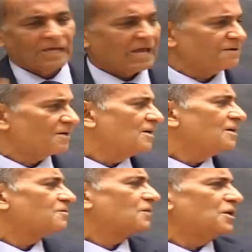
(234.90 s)
And
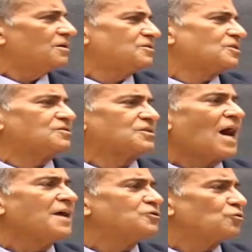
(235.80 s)

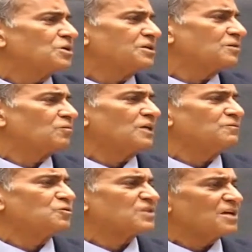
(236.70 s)
science-oriented
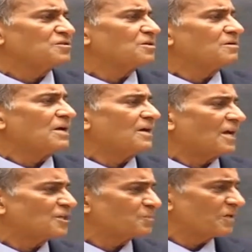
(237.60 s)
worldview says
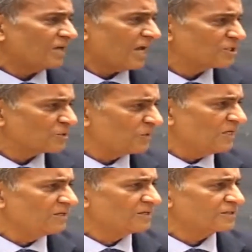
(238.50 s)

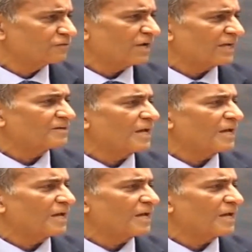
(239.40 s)
experience, if you like,